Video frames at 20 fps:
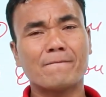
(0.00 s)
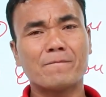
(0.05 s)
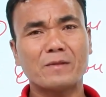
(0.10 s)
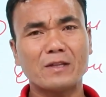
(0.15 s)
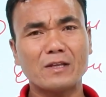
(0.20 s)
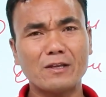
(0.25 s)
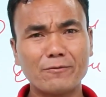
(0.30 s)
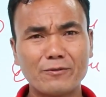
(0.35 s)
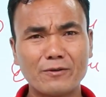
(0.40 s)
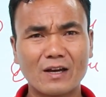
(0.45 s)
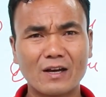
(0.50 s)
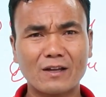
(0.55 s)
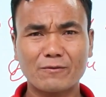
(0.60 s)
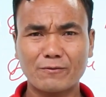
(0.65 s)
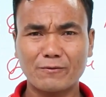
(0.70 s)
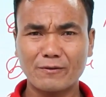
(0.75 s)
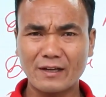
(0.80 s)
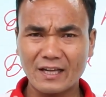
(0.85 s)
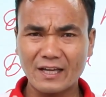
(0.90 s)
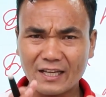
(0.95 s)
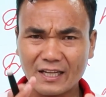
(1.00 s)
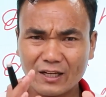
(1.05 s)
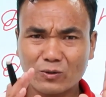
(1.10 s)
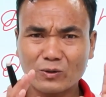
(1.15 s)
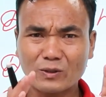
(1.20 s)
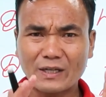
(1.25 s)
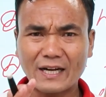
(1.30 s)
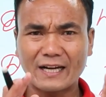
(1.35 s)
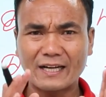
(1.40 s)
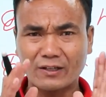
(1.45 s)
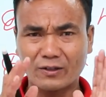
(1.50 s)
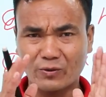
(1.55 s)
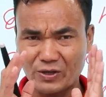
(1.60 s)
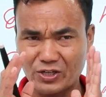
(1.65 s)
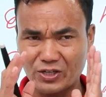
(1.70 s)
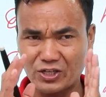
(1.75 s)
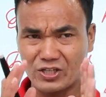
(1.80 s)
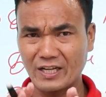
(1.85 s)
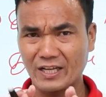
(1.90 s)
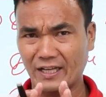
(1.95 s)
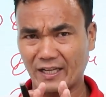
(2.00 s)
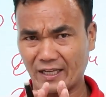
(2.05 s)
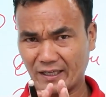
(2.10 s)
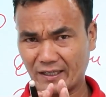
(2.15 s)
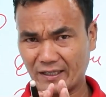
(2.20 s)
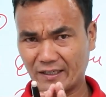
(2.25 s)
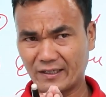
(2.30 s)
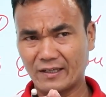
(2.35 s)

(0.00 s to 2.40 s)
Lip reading: if you are very good at questioning,